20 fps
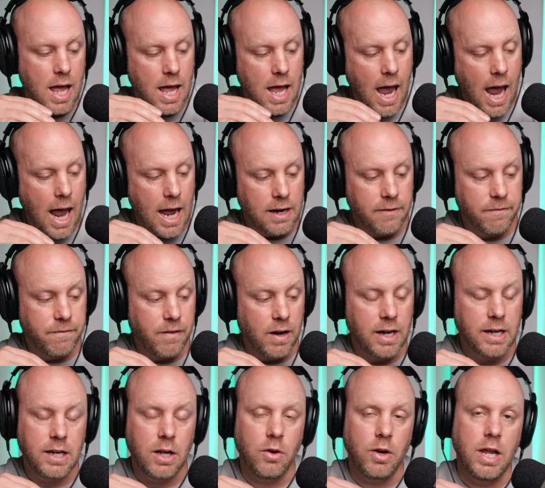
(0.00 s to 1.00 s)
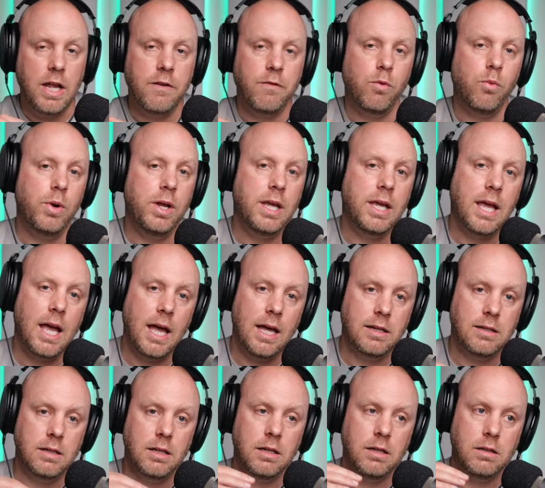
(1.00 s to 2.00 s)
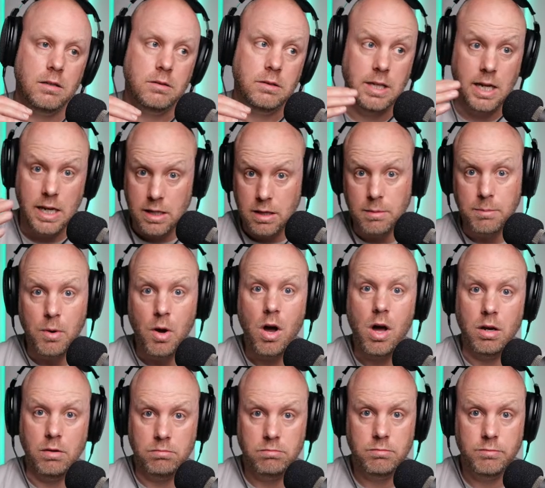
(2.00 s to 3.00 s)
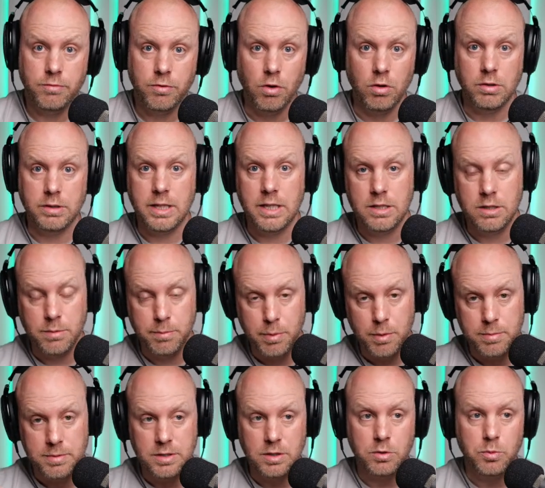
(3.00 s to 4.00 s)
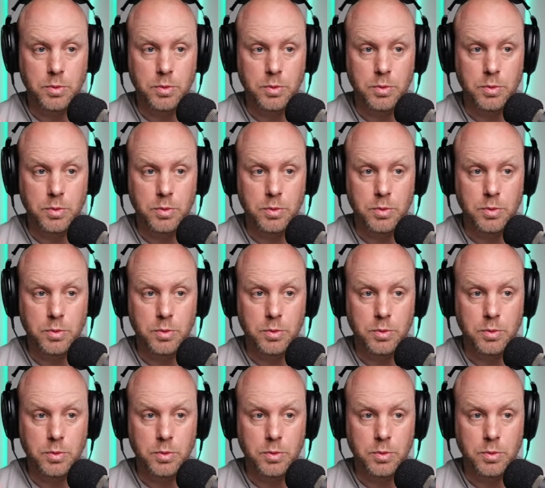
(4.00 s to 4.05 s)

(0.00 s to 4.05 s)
and find out if we can take them on for all intents and purposes.